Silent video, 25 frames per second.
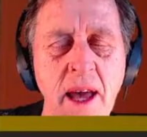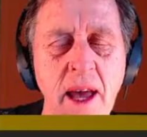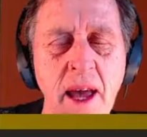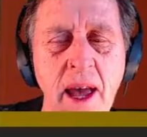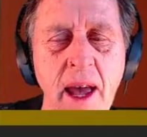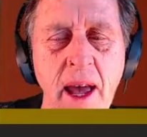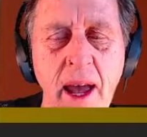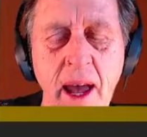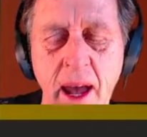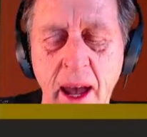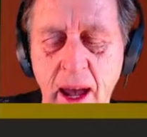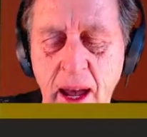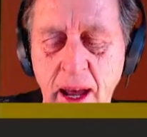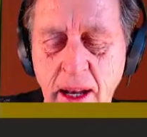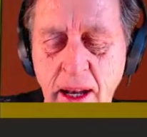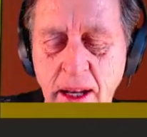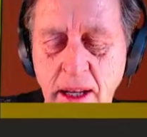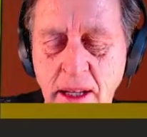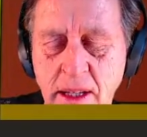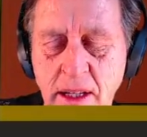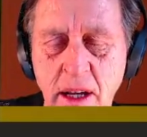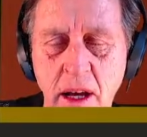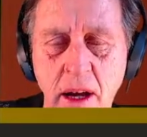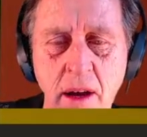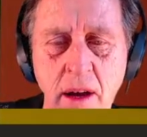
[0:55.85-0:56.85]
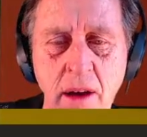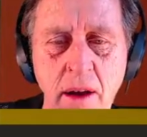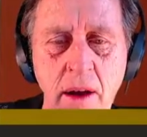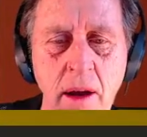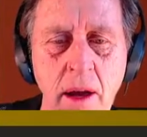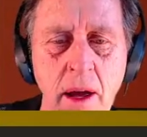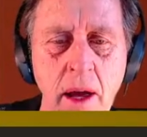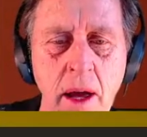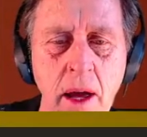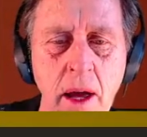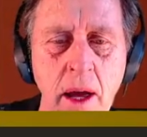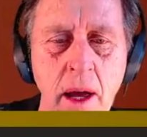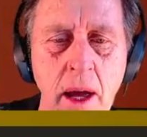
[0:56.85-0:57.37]
And so
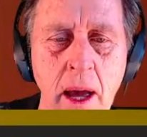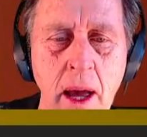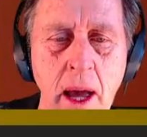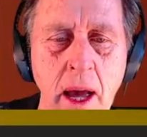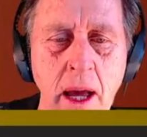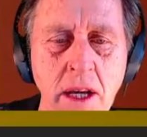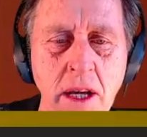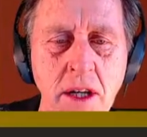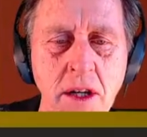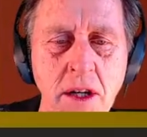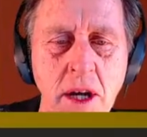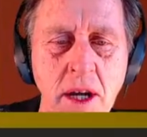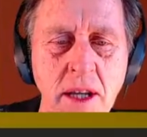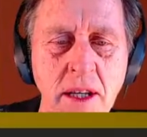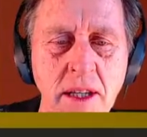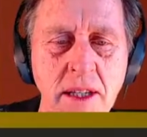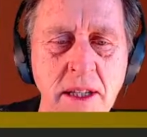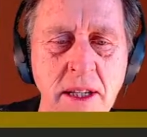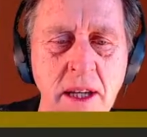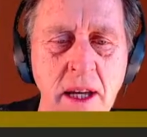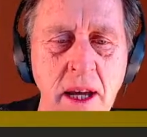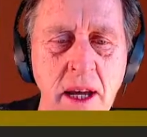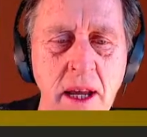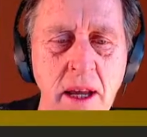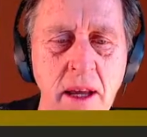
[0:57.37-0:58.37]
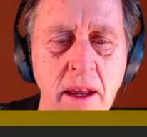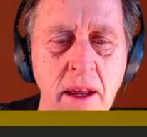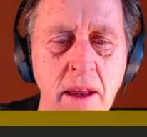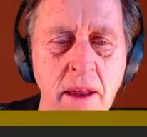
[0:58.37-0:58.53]
as you can see,